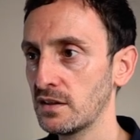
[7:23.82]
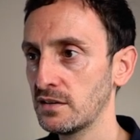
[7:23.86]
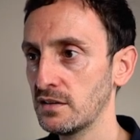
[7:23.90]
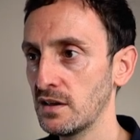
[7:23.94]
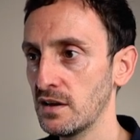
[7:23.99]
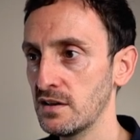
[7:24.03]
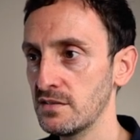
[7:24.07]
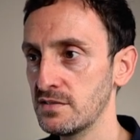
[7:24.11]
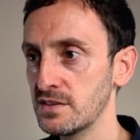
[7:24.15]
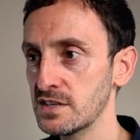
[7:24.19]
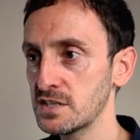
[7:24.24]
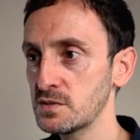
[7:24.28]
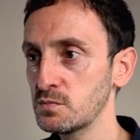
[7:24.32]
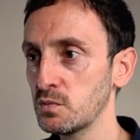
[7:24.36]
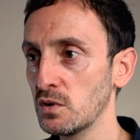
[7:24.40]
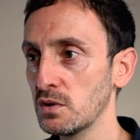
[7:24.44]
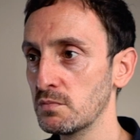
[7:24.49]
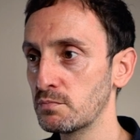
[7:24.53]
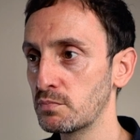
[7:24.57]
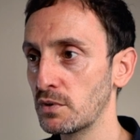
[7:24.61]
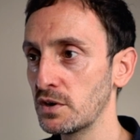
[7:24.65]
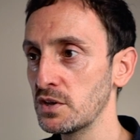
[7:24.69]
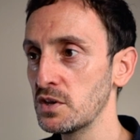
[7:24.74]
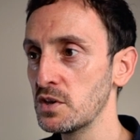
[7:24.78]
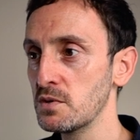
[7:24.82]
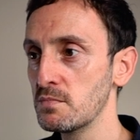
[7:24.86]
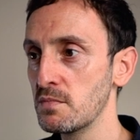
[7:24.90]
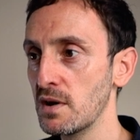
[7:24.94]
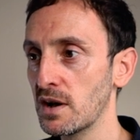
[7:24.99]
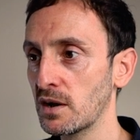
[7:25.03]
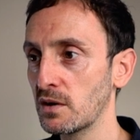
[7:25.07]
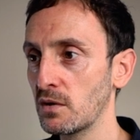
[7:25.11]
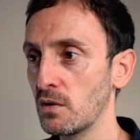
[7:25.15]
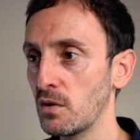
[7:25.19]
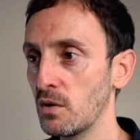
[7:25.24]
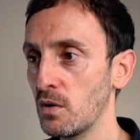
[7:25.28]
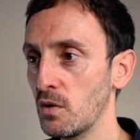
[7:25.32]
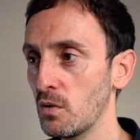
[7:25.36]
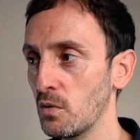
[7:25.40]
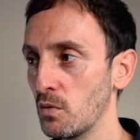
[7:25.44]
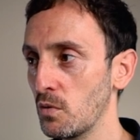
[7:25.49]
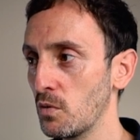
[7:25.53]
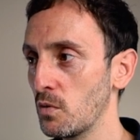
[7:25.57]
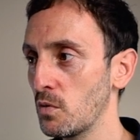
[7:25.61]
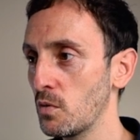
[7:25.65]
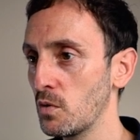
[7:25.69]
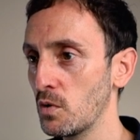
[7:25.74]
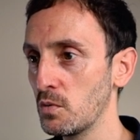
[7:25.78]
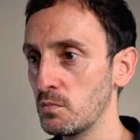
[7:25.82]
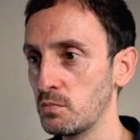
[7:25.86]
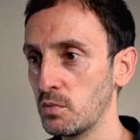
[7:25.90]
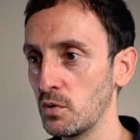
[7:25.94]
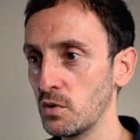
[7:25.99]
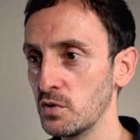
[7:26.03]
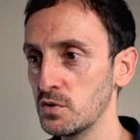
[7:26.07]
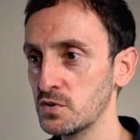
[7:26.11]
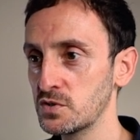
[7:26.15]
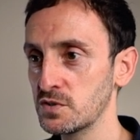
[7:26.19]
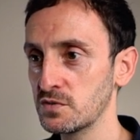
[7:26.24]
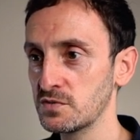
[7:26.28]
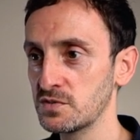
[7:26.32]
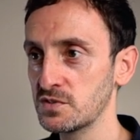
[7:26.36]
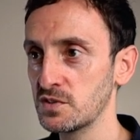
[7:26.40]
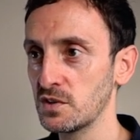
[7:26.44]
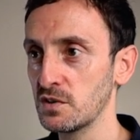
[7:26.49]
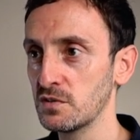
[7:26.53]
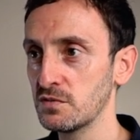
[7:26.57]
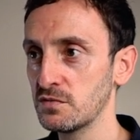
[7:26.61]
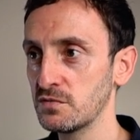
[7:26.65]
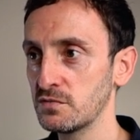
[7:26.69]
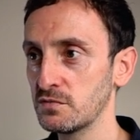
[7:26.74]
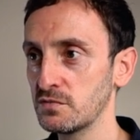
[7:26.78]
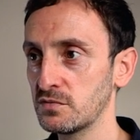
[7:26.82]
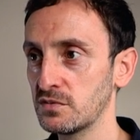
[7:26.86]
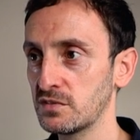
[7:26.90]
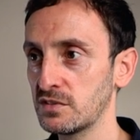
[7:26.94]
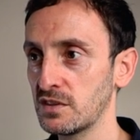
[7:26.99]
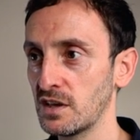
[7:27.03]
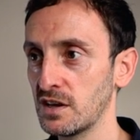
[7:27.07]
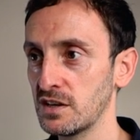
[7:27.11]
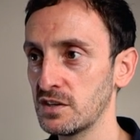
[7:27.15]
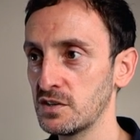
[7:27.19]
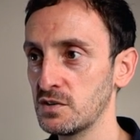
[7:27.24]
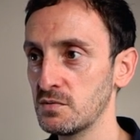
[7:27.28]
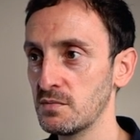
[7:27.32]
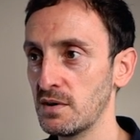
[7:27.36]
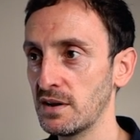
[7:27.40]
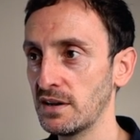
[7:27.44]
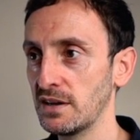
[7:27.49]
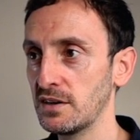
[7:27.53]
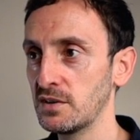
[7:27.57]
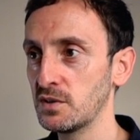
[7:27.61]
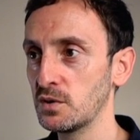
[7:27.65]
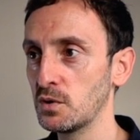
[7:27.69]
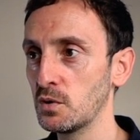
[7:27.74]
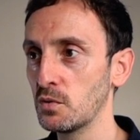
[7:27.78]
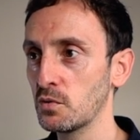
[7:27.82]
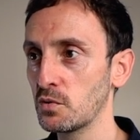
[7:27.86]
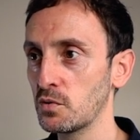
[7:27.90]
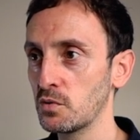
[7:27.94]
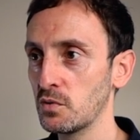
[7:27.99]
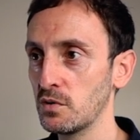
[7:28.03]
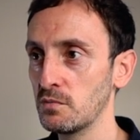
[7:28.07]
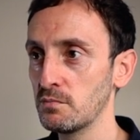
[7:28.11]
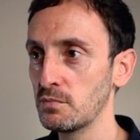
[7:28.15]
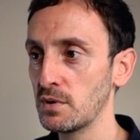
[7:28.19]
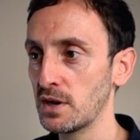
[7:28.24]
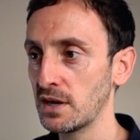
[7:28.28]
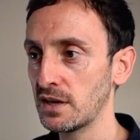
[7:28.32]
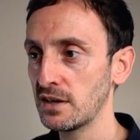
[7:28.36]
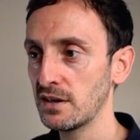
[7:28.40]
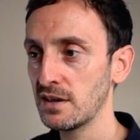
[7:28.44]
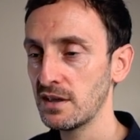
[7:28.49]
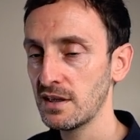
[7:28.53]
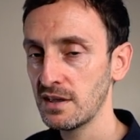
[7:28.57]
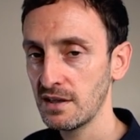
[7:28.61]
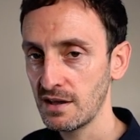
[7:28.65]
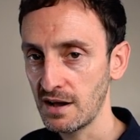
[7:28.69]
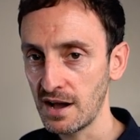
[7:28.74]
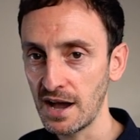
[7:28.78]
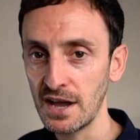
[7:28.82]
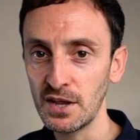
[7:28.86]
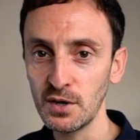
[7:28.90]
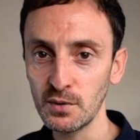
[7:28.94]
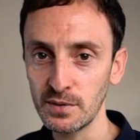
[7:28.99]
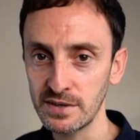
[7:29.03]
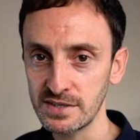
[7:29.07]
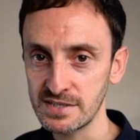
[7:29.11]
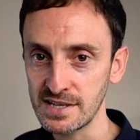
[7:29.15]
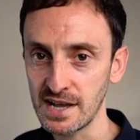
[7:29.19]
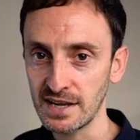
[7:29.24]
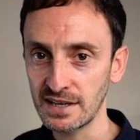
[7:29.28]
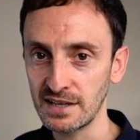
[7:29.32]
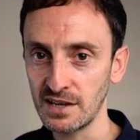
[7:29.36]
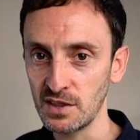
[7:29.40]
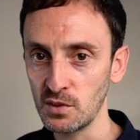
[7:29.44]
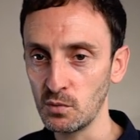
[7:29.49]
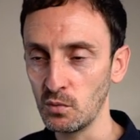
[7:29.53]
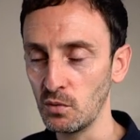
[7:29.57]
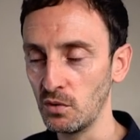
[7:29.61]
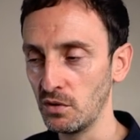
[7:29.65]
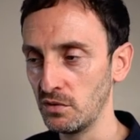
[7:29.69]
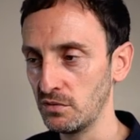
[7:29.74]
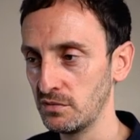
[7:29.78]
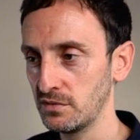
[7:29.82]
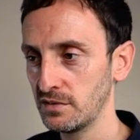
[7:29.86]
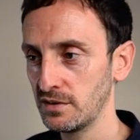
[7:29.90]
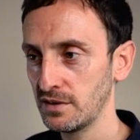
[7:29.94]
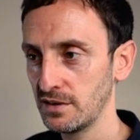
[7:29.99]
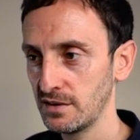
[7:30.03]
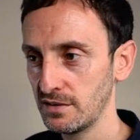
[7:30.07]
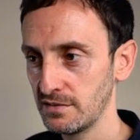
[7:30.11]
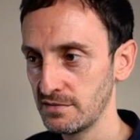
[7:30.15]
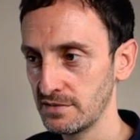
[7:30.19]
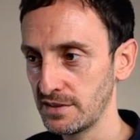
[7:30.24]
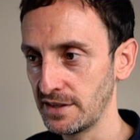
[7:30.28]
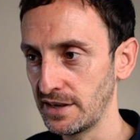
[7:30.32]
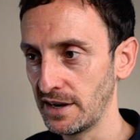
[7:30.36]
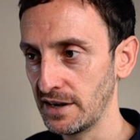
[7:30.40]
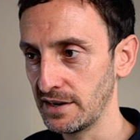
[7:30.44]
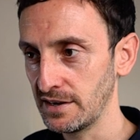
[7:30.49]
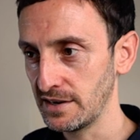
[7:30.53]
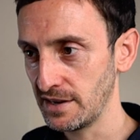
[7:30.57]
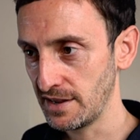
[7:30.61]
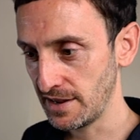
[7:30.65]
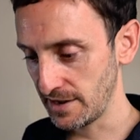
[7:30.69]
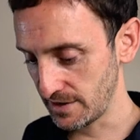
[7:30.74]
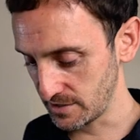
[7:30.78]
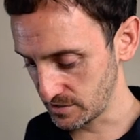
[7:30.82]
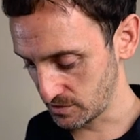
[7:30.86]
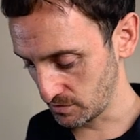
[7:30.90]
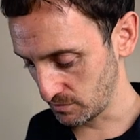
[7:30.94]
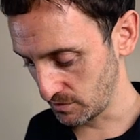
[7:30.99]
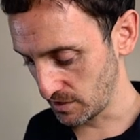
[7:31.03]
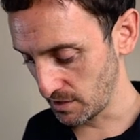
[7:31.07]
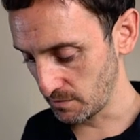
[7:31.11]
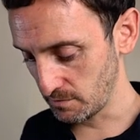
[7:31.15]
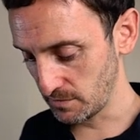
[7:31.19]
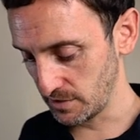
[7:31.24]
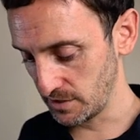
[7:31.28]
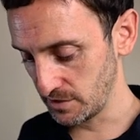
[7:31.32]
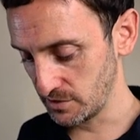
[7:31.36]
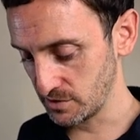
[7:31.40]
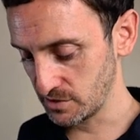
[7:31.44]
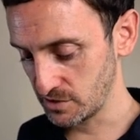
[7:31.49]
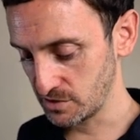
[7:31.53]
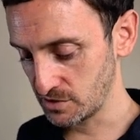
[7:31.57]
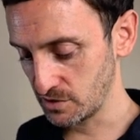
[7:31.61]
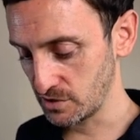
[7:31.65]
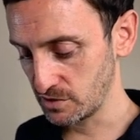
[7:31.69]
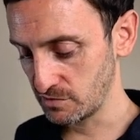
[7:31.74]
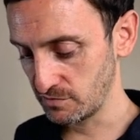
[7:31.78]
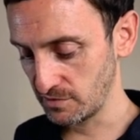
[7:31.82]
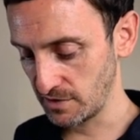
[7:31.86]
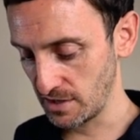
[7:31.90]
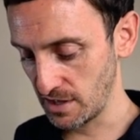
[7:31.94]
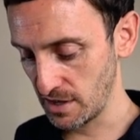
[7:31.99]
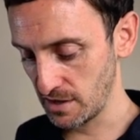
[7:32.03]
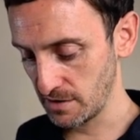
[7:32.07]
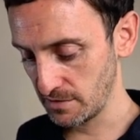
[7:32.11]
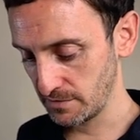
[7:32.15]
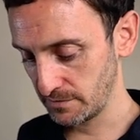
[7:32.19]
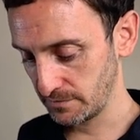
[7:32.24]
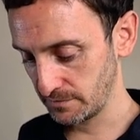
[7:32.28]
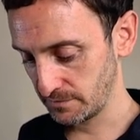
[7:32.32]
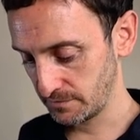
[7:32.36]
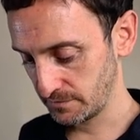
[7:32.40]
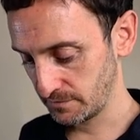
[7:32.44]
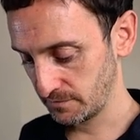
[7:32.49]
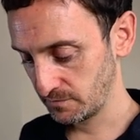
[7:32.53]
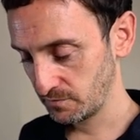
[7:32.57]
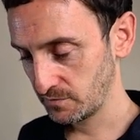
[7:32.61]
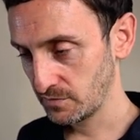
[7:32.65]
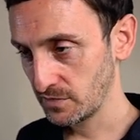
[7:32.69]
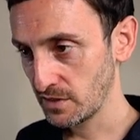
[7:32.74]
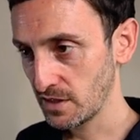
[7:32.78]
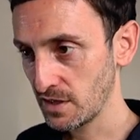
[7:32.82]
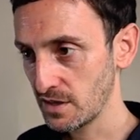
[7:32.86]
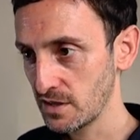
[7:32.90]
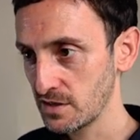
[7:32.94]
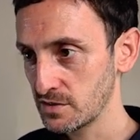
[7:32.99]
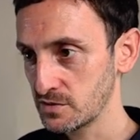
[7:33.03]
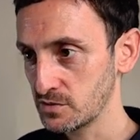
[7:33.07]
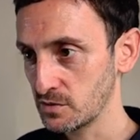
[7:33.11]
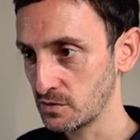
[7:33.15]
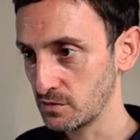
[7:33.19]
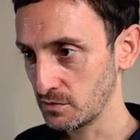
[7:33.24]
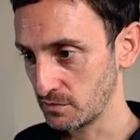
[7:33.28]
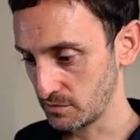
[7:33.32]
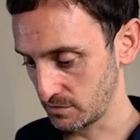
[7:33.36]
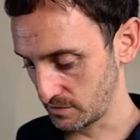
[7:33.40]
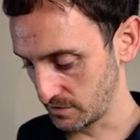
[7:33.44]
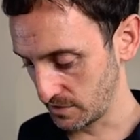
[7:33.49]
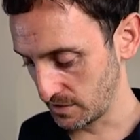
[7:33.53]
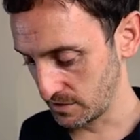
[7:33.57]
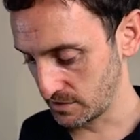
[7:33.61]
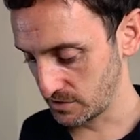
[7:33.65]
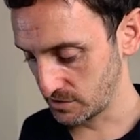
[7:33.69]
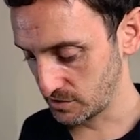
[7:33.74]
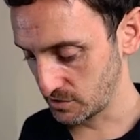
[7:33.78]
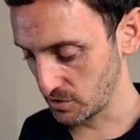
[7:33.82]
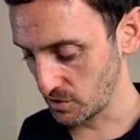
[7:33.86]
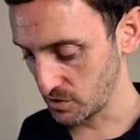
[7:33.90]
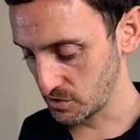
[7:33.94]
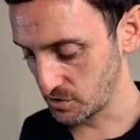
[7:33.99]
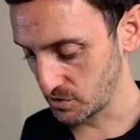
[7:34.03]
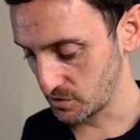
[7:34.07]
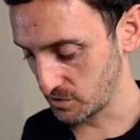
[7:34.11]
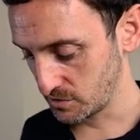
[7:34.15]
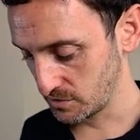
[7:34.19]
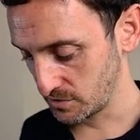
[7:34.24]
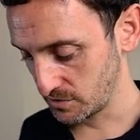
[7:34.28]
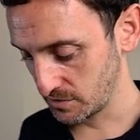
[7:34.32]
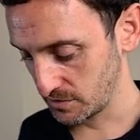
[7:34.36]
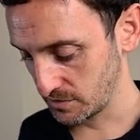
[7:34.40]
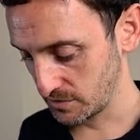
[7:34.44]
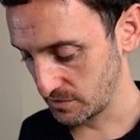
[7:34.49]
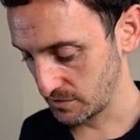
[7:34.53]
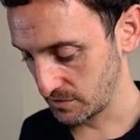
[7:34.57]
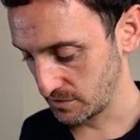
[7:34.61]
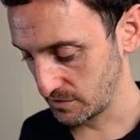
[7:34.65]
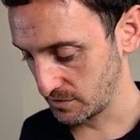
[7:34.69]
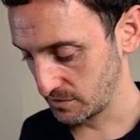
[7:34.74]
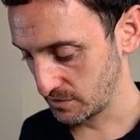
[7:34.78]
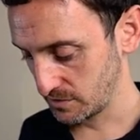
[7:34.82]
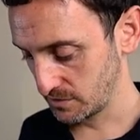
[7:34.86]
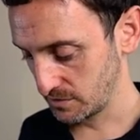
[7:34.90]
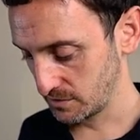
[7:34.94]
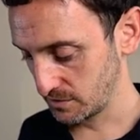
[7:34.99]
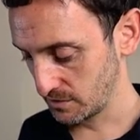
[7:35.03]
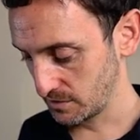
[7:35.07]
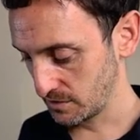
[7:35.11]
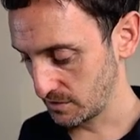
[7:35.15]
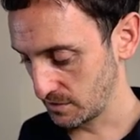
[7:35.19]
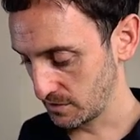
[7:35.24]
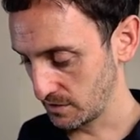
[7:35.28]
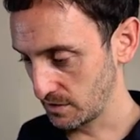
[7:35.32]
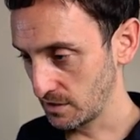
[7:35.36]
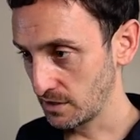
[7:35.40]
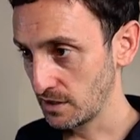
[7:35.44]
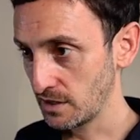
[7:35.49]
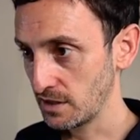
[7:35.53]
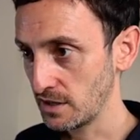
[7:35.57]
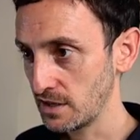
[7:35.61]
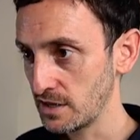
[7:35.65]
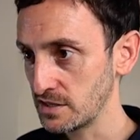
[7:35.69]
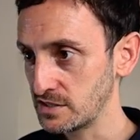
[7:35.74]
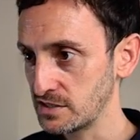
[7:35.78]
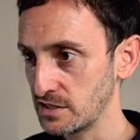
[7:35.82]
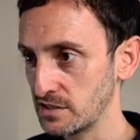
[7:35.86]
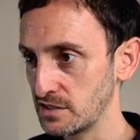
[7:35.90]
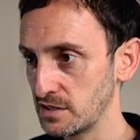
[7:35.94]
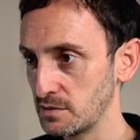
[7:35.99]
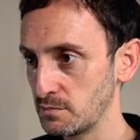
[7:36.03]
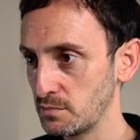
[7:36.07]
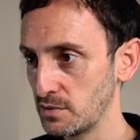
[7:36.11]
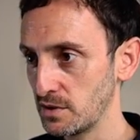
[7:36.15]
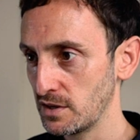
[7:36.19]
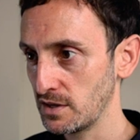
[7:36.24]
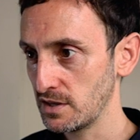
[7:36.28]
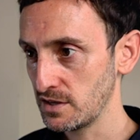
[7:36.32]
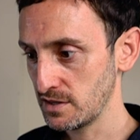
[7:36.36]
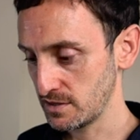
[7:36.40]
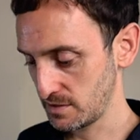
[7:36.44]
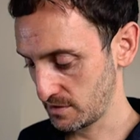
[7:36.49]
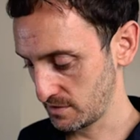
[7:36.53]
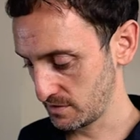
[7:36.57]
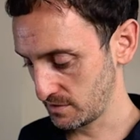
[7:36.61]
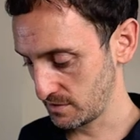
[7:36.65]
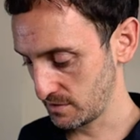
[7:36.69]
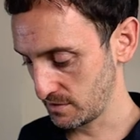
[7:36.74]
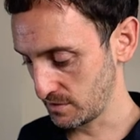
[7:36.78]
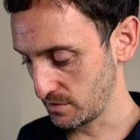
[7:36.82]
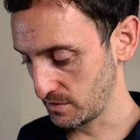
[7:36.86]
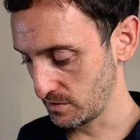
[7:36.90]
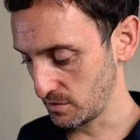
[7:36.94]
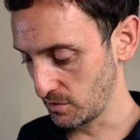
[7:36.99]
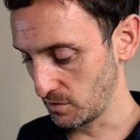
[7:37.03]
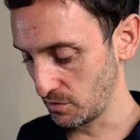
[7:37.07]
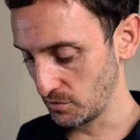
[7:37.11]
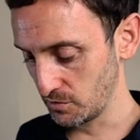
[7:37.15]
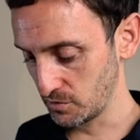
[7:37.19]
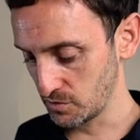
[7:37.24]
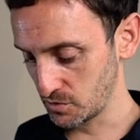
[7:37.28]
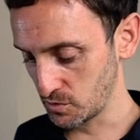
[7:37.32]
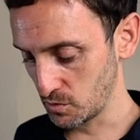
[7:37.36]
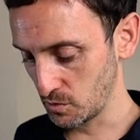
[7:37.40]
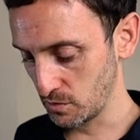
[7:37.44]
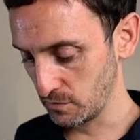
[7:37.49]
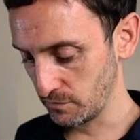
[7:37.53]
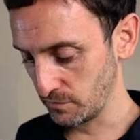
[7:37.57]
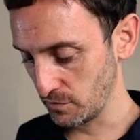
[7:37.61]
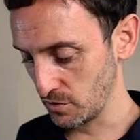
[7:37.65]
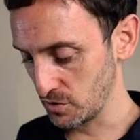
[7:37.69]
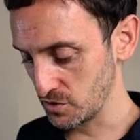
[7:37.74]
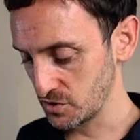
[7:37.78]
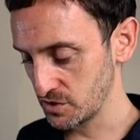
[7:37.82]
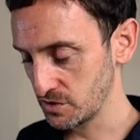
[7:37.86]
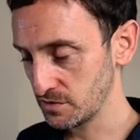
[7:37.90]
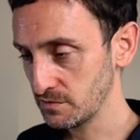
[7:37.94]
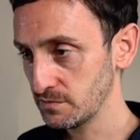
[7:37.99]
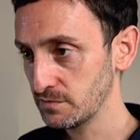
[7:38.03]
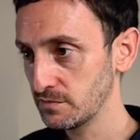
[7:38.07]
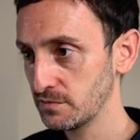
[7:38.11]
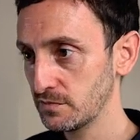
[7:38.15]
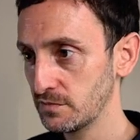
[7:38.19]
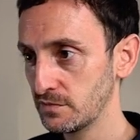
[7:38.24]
Now this will bring you back a whole bunch of stuff that you might need to go through and pick. I know exactly the one that I need, so let me just search for that. So it's search HTTP version.